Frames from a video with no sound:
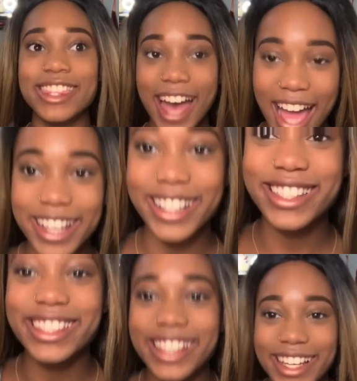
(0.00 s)
that
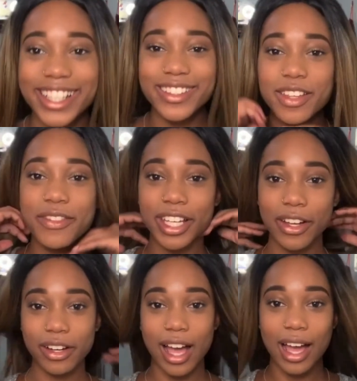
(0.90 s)
is the end of the
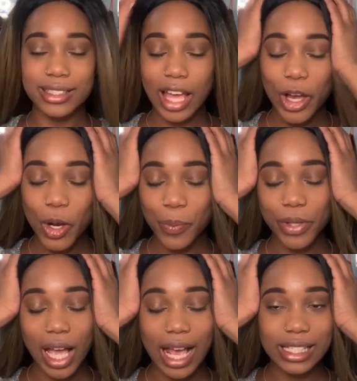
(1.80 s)
video, guys. I hope
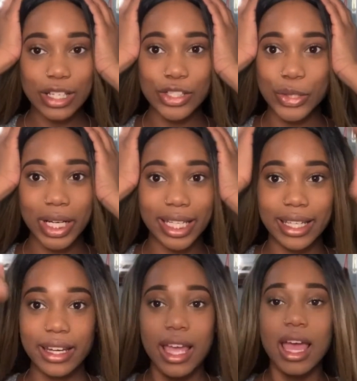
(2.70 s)
you guys enjoyed
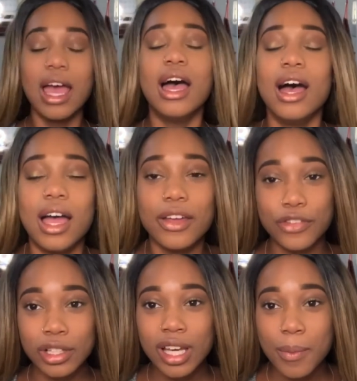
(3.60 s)
it. If
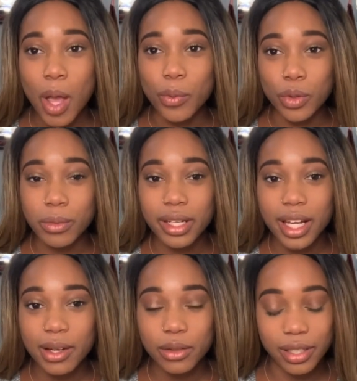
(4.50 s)
you look at my room right
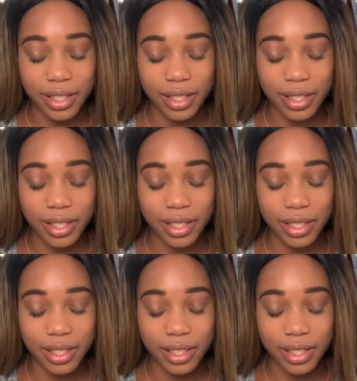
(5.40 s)
now,